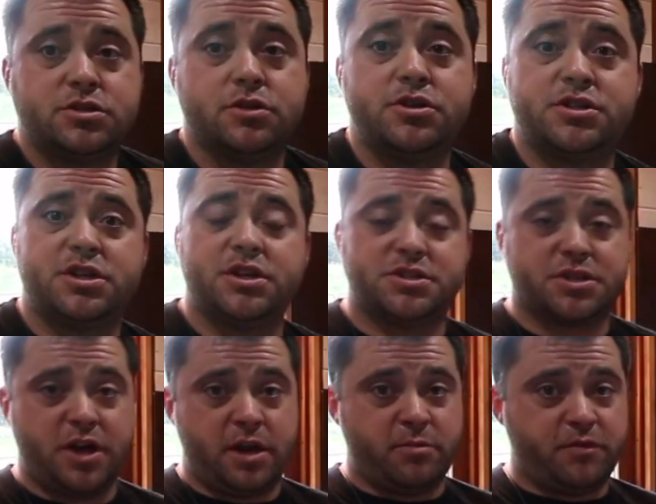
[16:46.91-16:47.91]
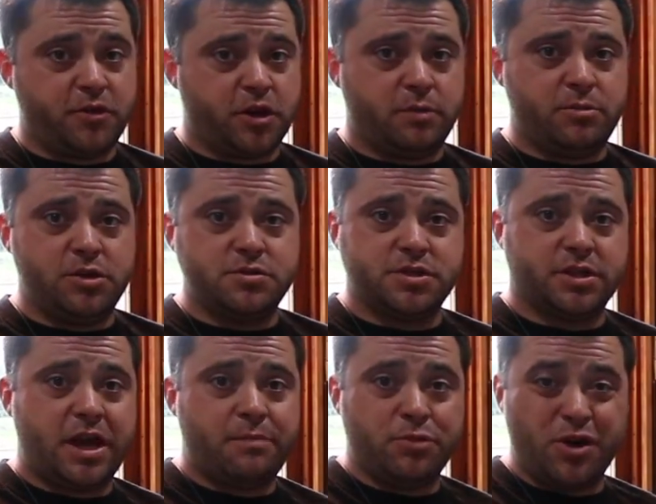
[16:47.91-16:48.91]
So just a disclaimer, if you're going to be using
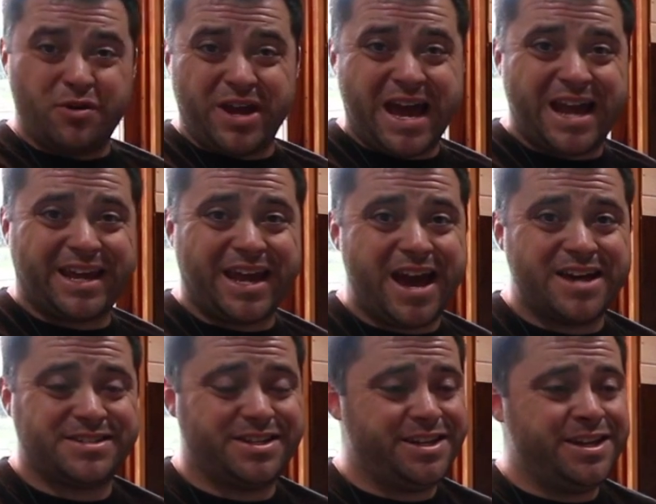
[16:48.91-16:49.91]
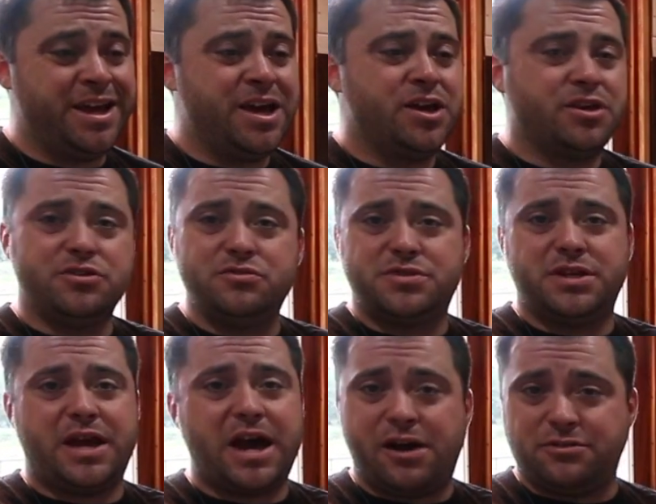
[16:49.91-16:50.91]
that muriatic acid, use
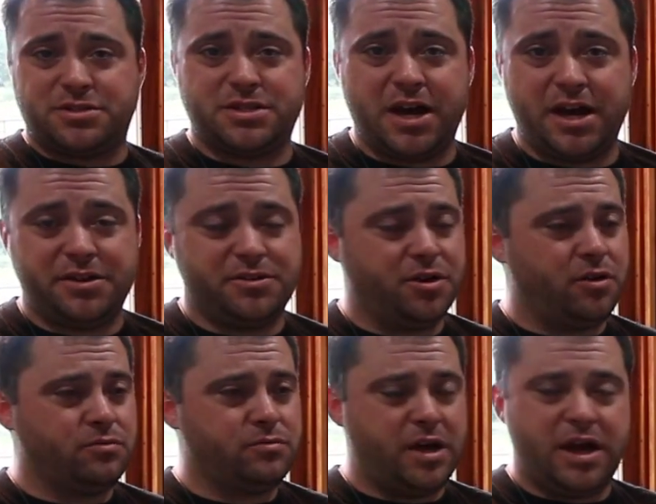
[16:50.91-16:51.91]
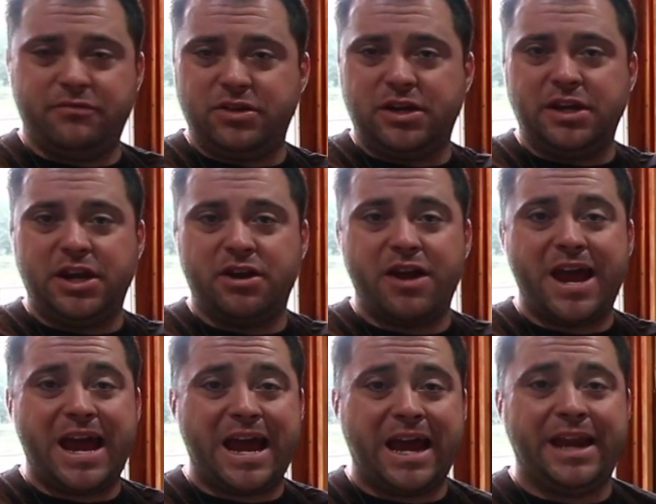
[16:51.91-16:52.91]
it outside. Don't have it near
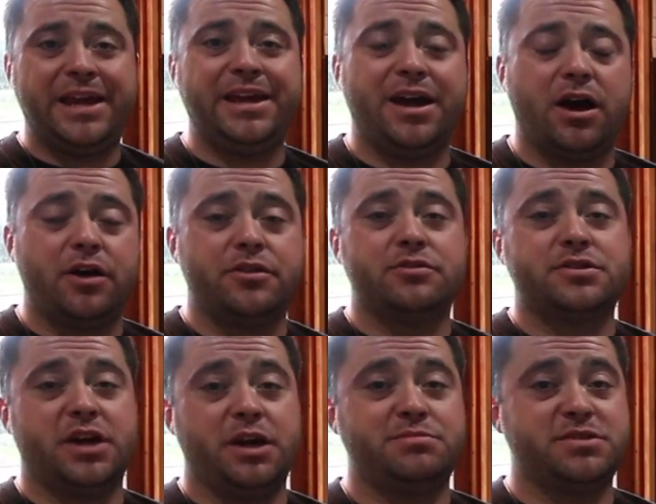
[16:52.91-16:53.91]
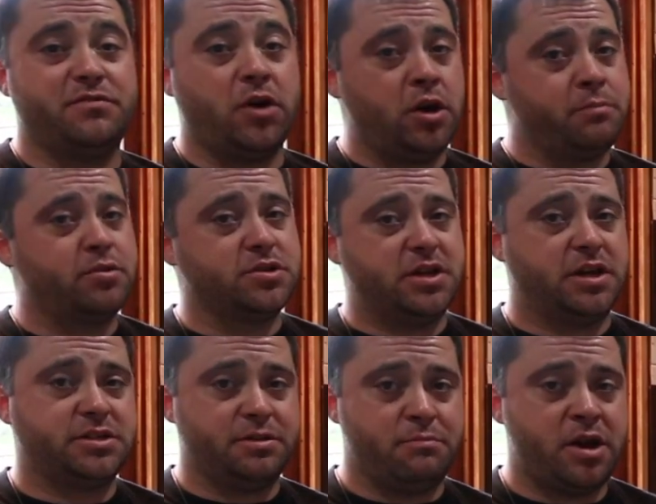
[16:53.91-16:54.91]
any other types of
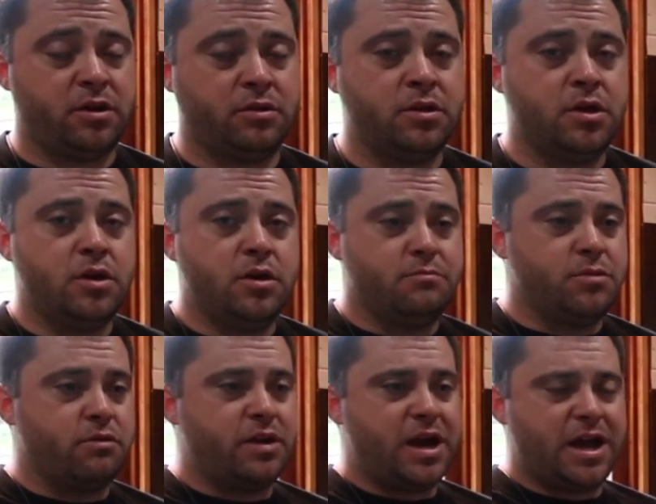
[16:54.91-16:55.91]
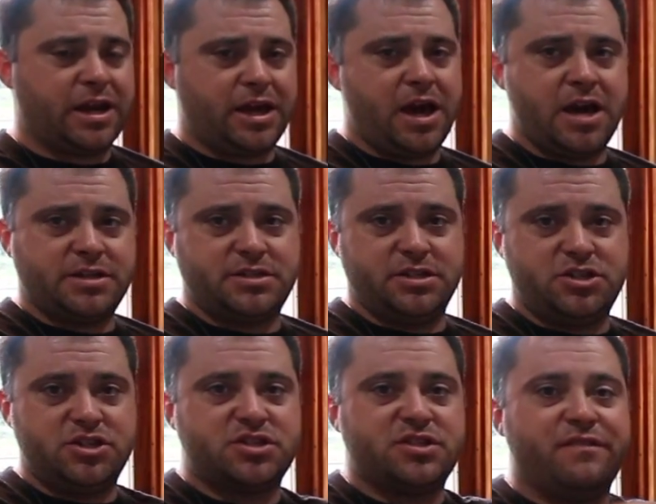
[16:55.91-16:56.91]
unprotected metal. Muriatic acid,
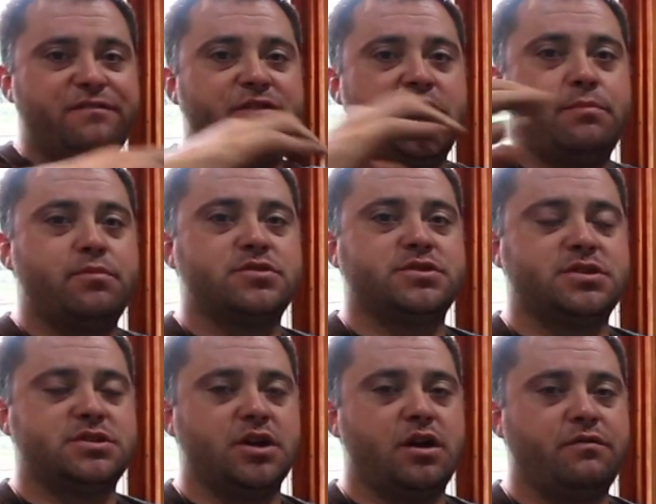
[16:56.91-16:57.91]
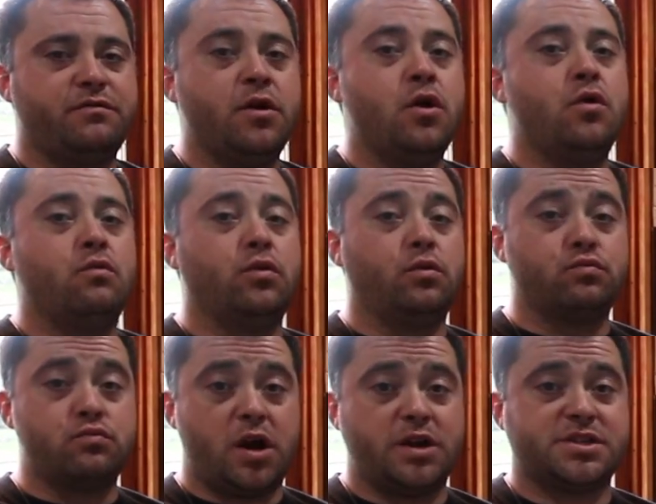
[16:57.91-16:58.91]
just the vapors itself will
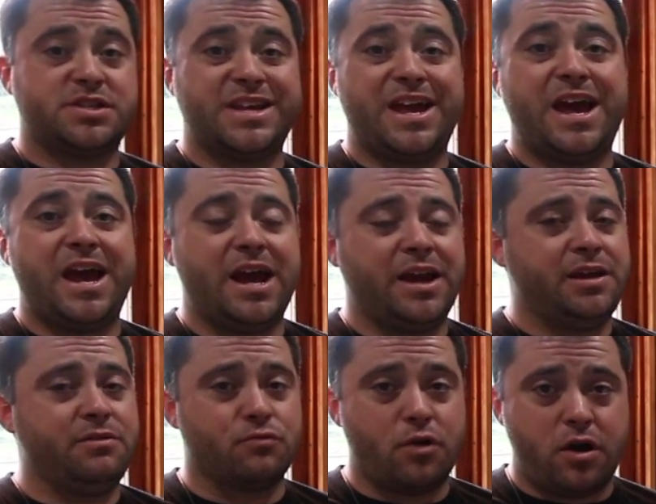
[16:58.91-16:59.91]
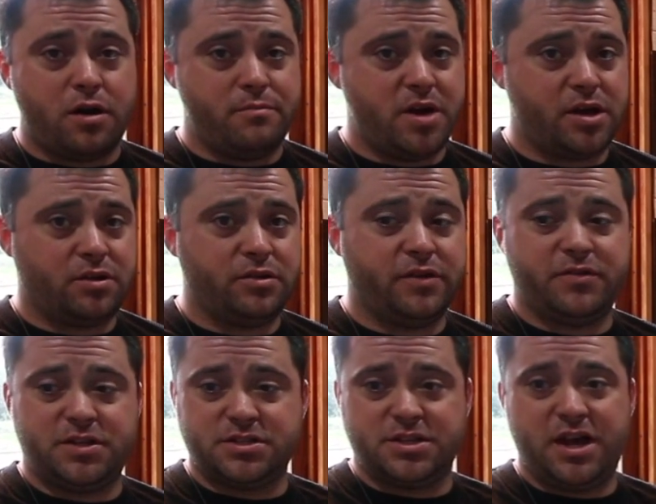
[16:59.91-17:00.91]
rust any raw metal, if
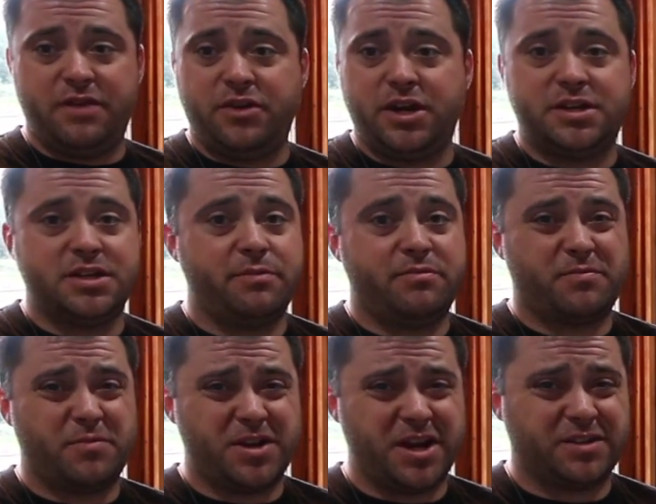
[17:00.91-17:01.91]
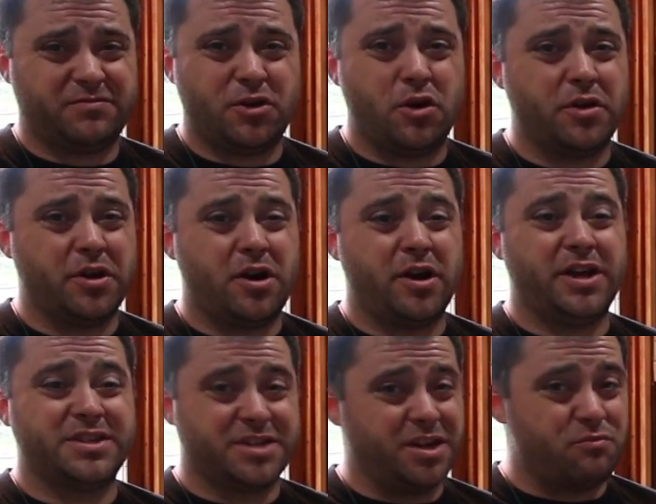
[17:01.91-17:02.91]
it doesn't have any type of protective coating on it,
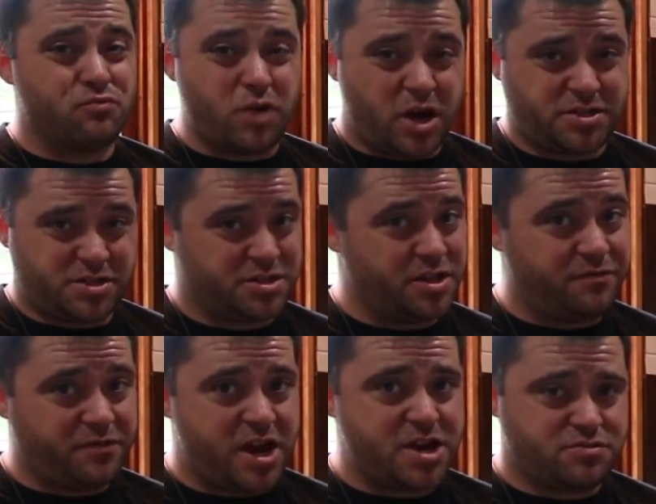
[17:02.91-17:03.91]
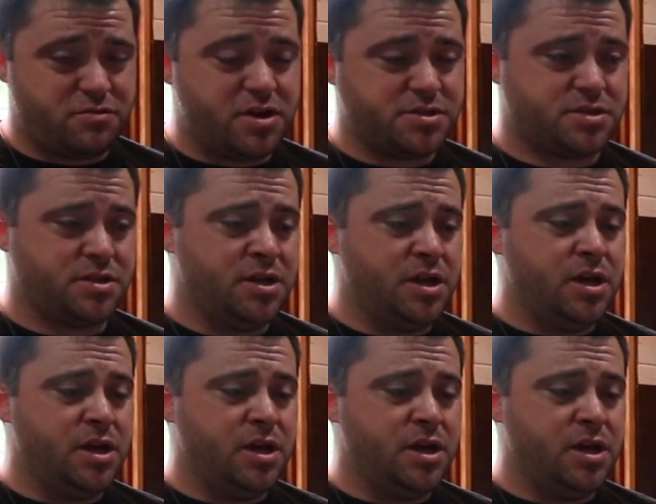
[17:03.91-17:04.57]
it's going to rust. It's going to flash rust.